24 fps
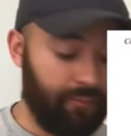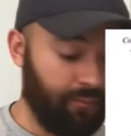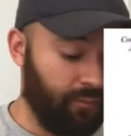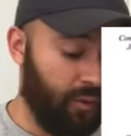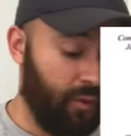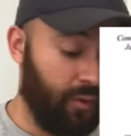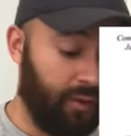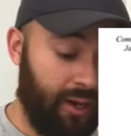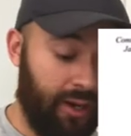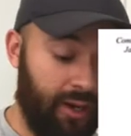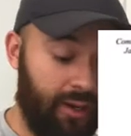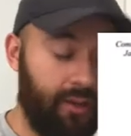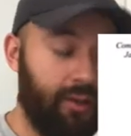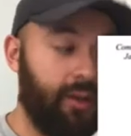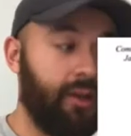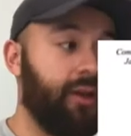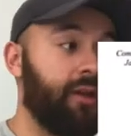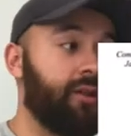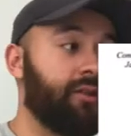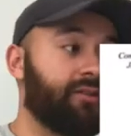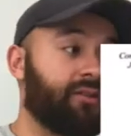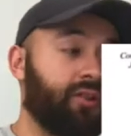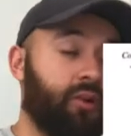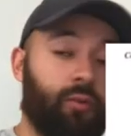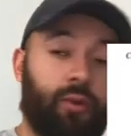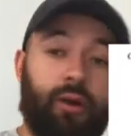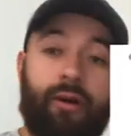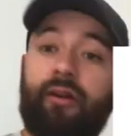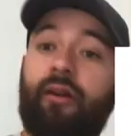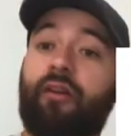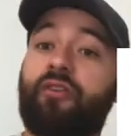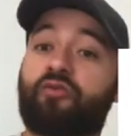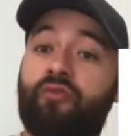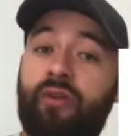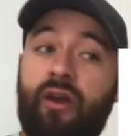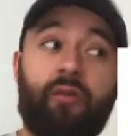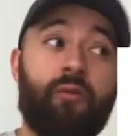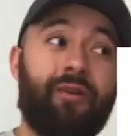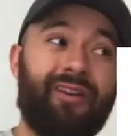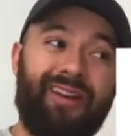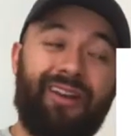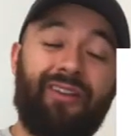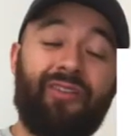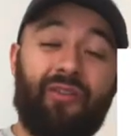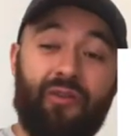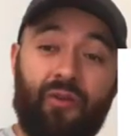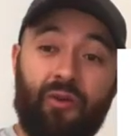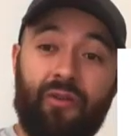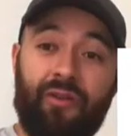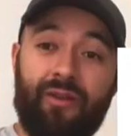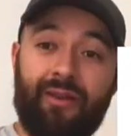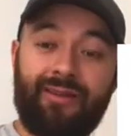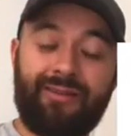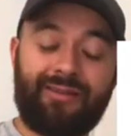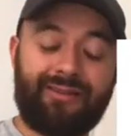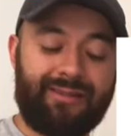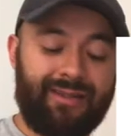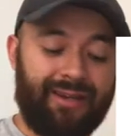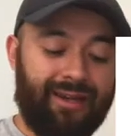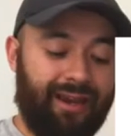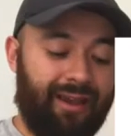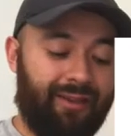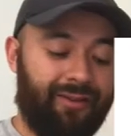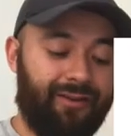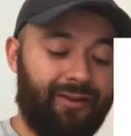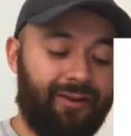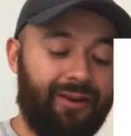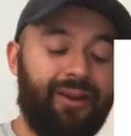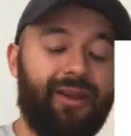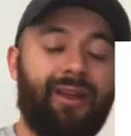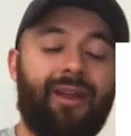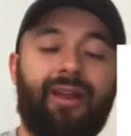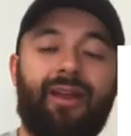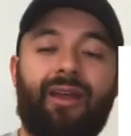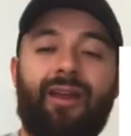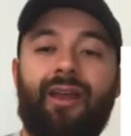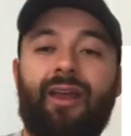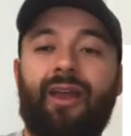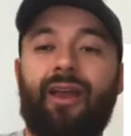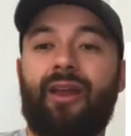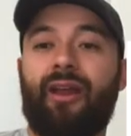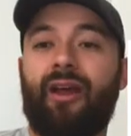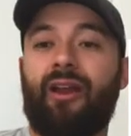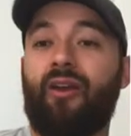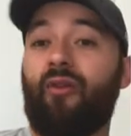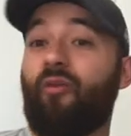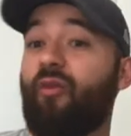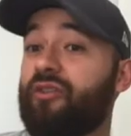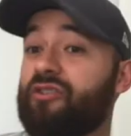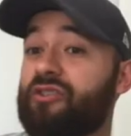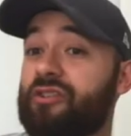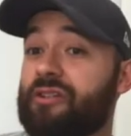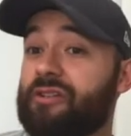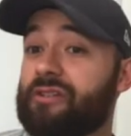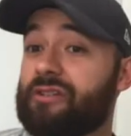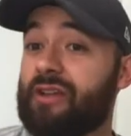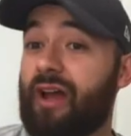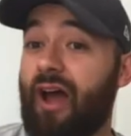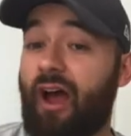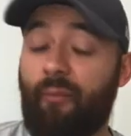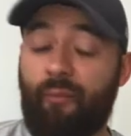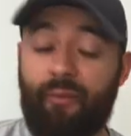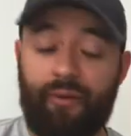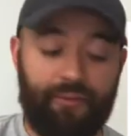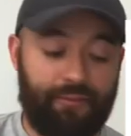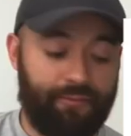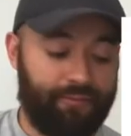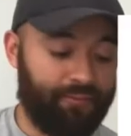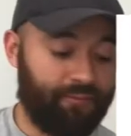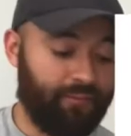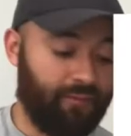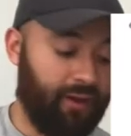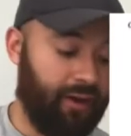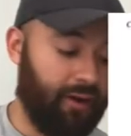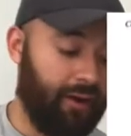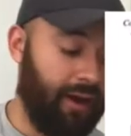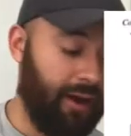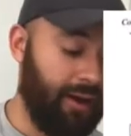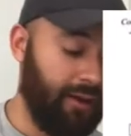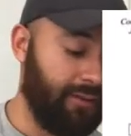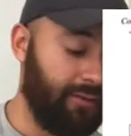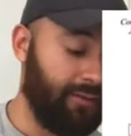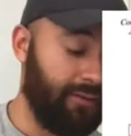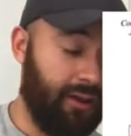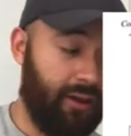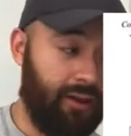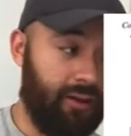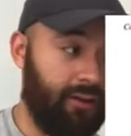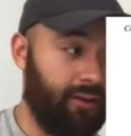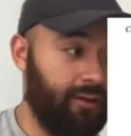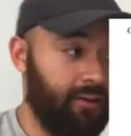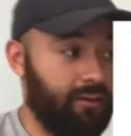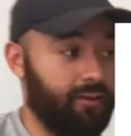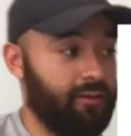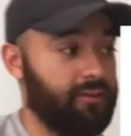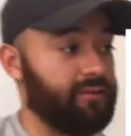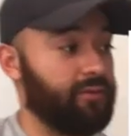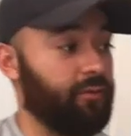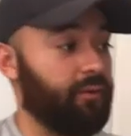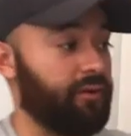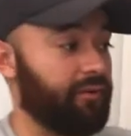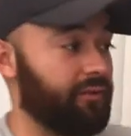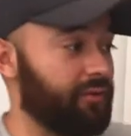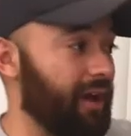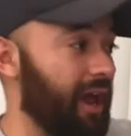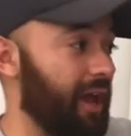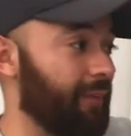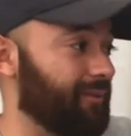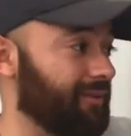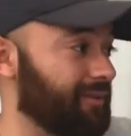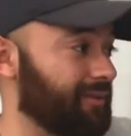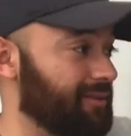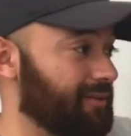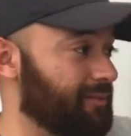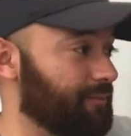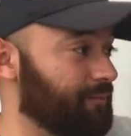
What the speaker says: Okay? So we're going to try reading through this together, and I don't want you to stop. All right? Whatever happens.